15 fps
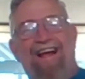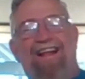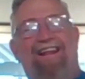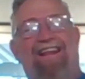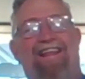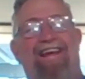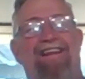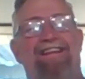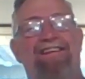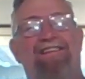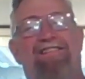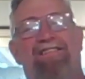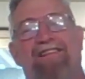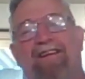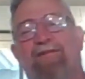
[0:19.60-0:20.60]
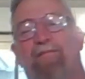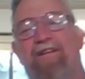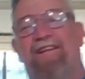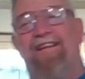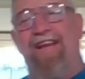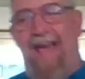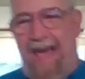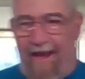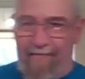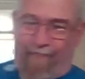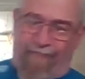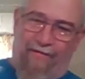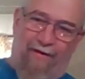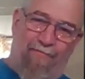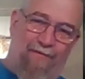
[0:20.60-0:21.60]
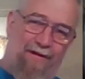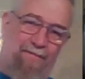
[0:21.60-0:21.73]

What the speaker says: Ladies, gentlemen, and everyone